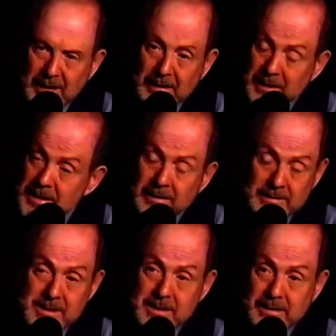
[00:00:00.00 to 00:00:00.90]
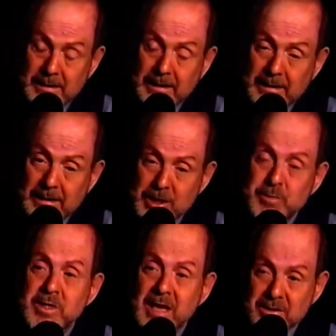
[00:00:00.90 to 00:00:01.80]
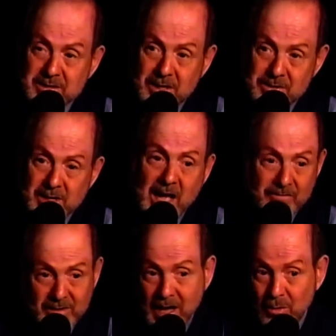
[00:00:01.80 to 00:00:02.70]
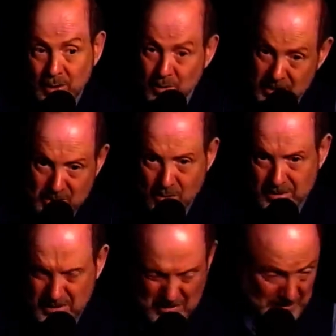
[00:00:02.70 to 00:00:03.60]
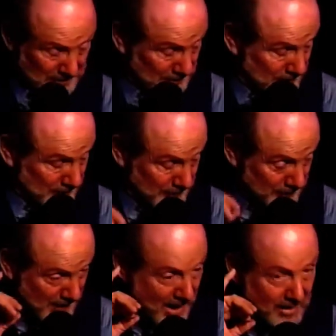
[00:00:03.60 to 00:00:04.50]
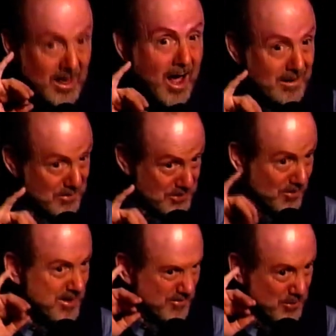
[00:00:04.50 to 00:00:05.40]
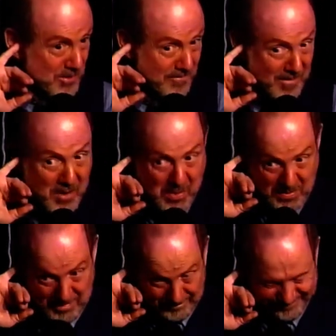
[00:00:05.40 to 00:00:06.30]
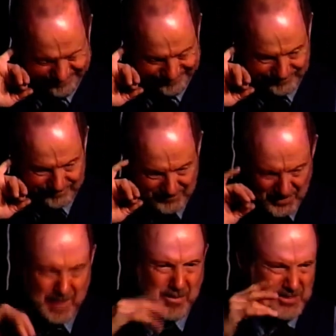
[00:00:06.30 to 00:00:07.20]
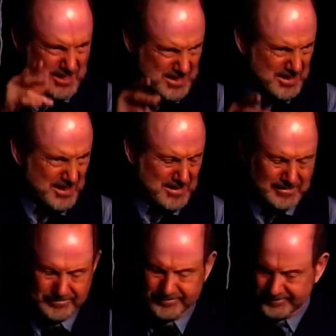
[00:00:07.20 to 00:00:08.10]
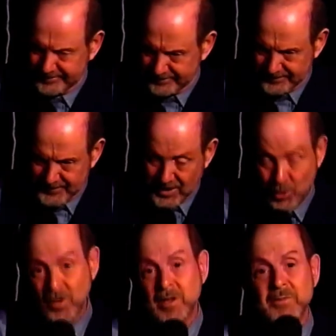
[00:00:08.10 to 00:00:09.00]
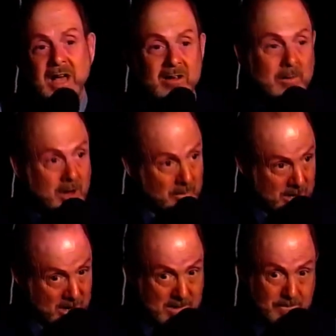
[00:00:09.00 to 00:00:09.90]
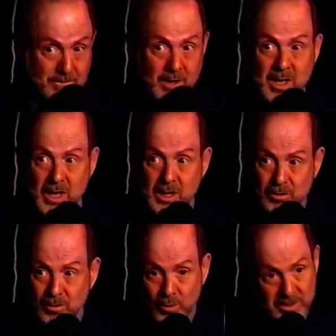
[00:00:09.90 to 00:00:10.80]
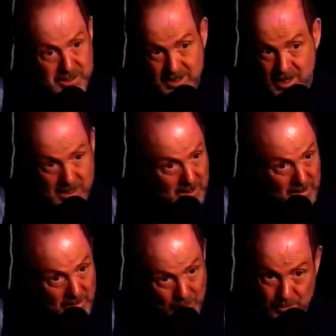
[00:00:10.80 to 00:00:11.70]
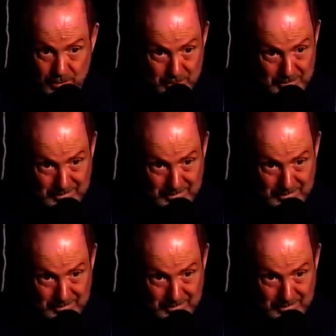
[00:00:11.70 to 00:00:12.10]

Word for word: Nina, just be downstairs in half an hour. I want to talk to you. Daggers right through the phone. I persisted. You don't come down, I'm coming up. You don't want a scene, do you?